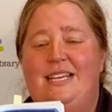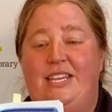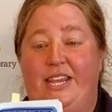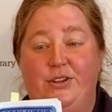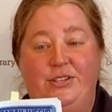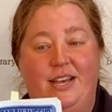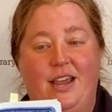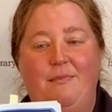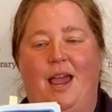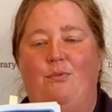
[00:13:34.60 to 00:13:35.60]
Take your
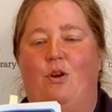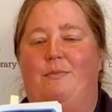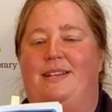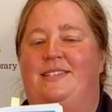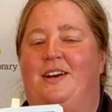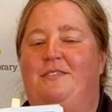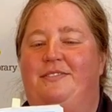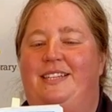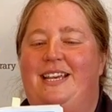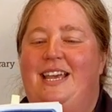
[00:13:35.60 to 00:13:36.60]
time, I warn myself.
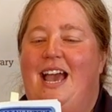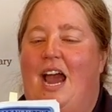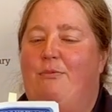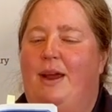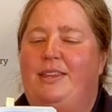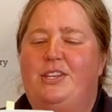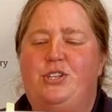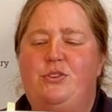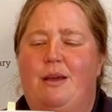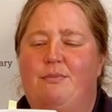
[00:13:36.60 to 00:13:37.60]
I write the
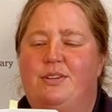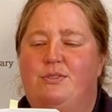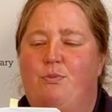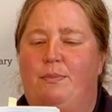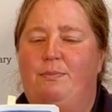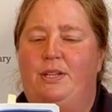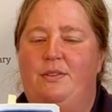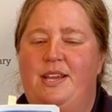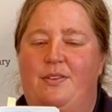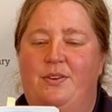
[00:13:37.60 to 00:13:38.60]
two numbers, one below
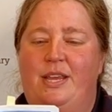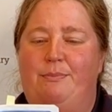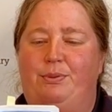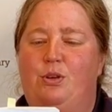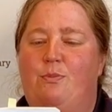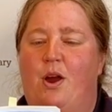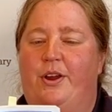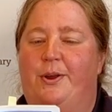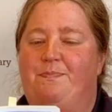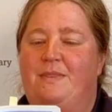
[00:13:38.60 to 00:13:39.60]
the other, in blue marker.